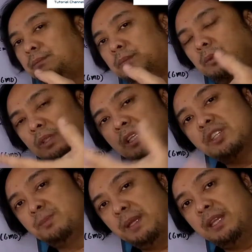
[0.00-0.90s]
this
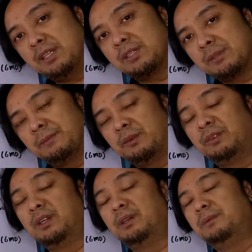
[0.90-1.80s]
is based
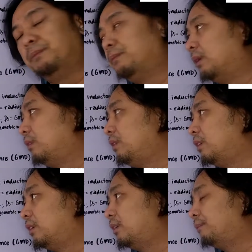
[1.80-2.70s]
from
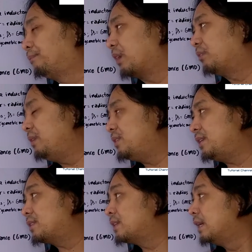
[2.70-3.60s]
your
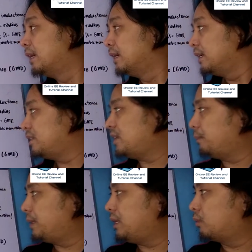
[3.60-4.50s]
physics, is
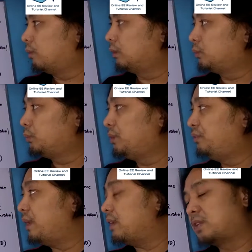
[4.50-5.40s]
simply equal to the
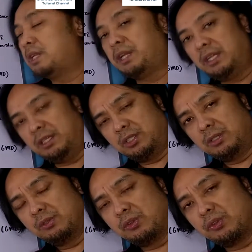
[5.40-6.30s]
flux
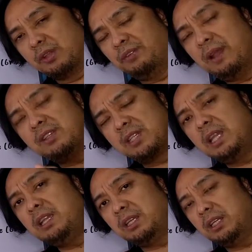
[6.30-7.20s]
linkage. So the flux
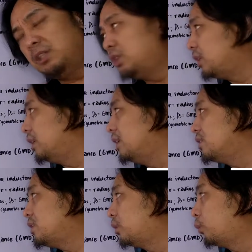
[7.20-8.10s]
linkage
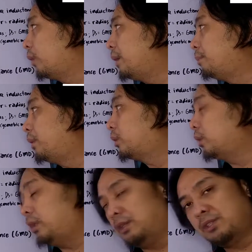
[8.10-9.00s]
is your Weber
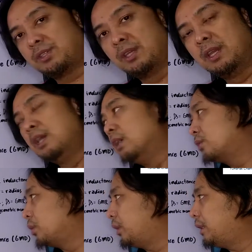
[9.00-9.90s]
turns.
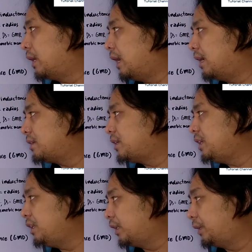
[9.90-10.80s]
So it has
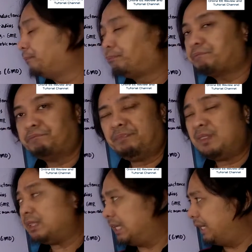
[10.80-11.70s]
here
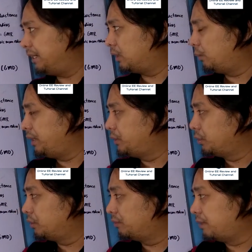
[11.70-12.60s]
an
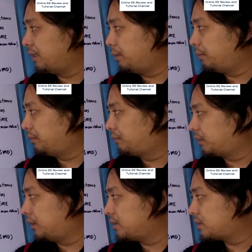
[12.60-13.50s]
equation of the number of
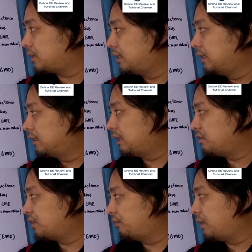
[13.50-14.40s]
turns
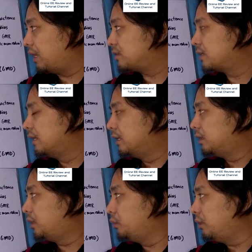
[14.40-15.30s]
times the flux.
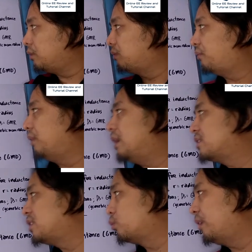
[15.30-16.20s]
The unit of the
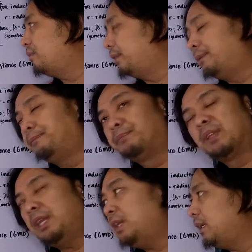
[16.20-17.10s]
flux is Weber,
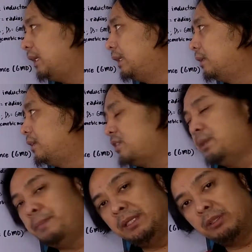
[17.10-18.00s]
and N is
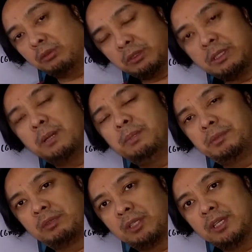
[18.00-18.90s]
dependent on the number
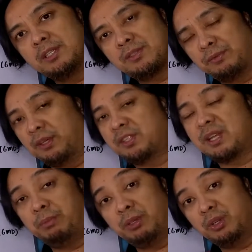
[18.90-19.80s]
of turns. For
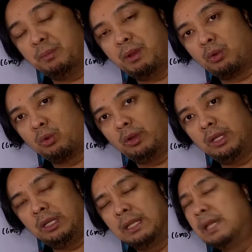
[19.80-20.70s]
example, you have a
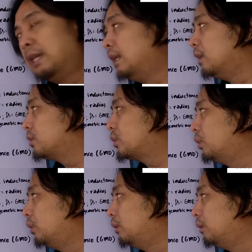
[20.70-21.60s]
coil,
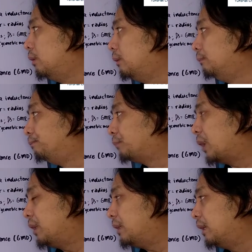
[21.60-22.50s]
so
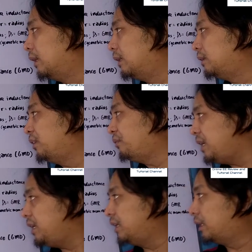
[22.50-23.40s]
the
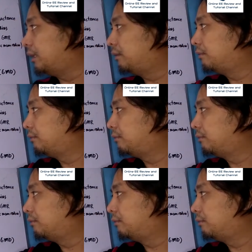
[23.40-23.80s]
phi here,